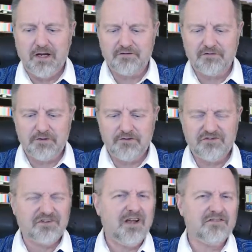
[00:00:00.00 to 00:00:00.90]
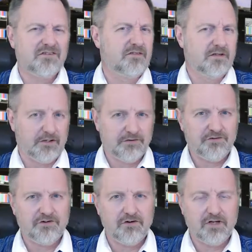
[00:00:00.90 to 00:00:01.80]
And so when you discussed
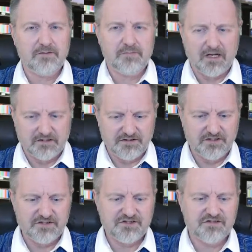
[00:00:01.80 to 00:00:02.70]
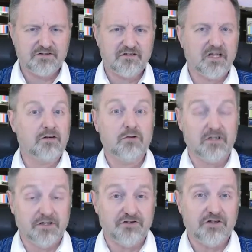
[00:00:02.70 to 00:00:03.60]
things like politics, like
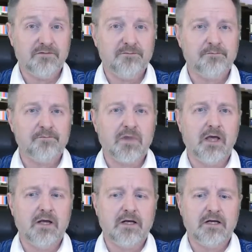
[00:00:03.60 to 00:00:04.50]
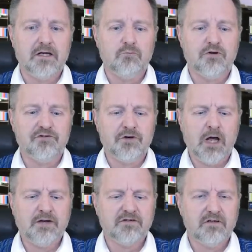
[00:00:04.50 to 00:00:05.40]
religion, it was
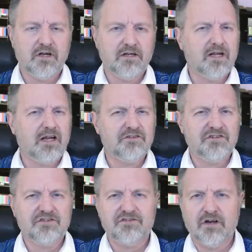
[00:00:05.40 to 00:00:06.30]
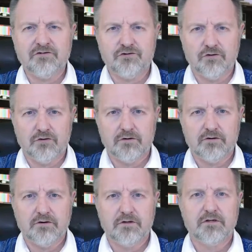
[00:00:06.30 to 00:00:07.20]
not an existential
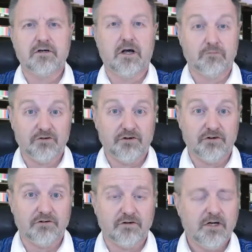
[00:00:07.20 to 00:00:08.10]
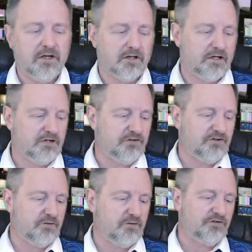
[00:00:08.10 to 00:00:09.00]
conversation. That
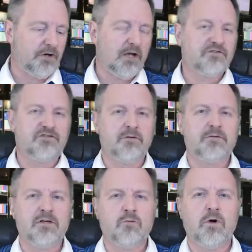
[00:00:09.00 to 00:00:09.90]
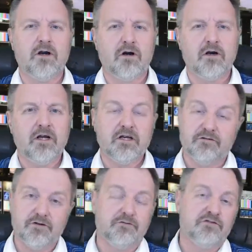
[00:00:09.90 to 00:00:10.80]
is, it was not something where
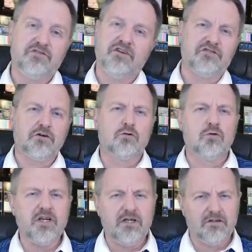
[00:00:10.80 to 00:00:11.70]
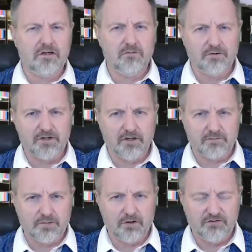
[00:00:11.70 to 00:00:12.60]
if you disagreed with the
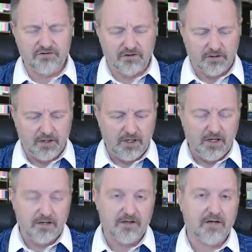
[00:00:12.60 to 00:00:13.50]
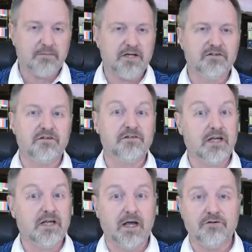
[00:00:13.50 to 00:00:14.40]
other person, that meant that
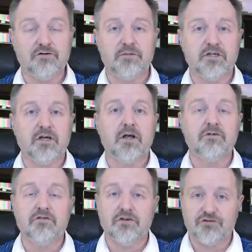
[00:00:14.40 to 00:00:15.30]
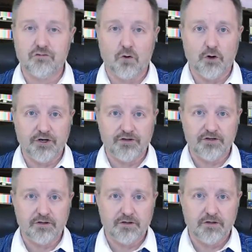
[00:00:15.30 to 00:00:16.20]
they had to be
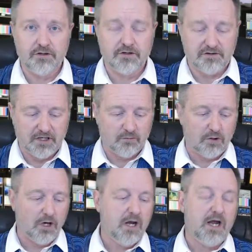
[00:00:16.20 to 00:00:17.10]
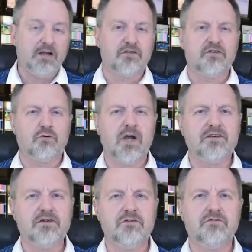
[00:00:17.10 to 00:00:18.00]
destroyed, that they were a
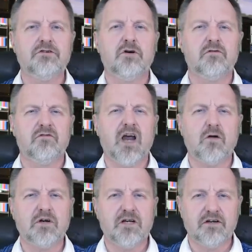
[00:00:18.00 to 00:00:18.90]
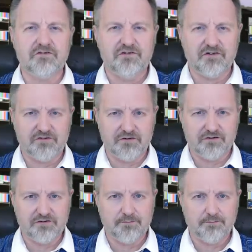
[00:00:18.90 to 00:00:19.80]
threat to your very
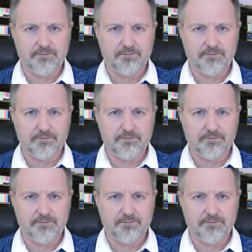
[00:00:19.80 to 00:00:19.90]
existence.